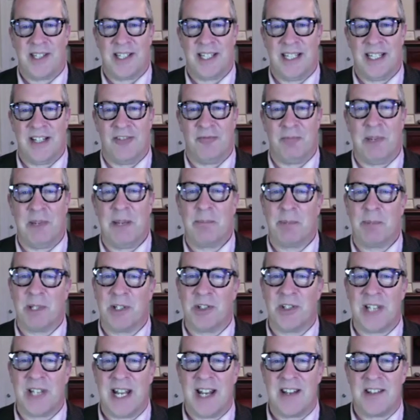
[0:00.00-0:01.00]
give people a
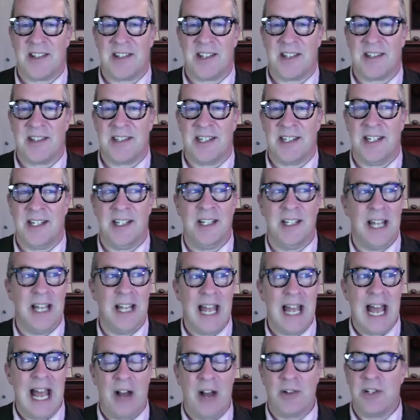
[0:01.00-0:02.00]
chance to see
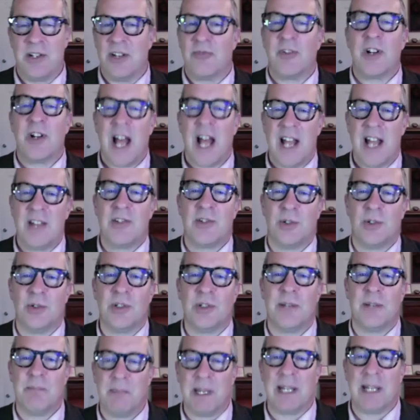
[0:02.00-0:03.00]
how different high school
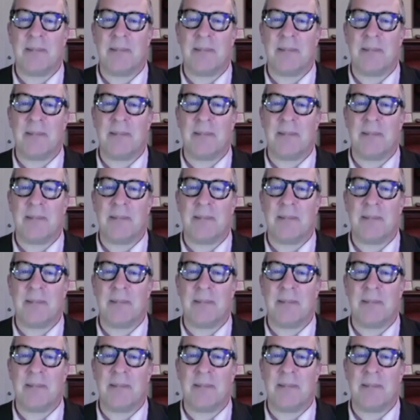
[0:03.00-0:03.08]
can be.